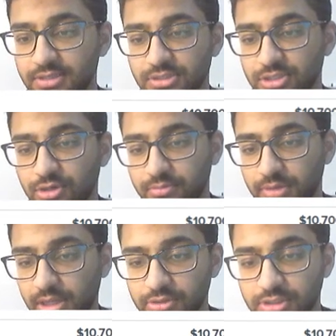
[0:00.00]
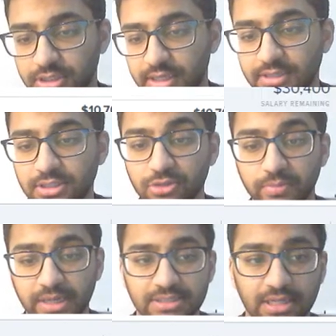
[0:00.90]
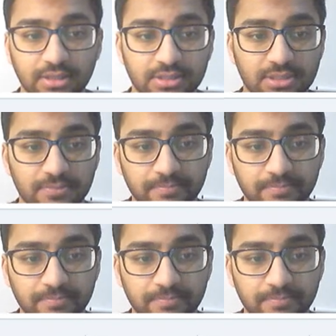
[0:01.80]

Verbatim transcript: So I'll look to get to Eubanks at least.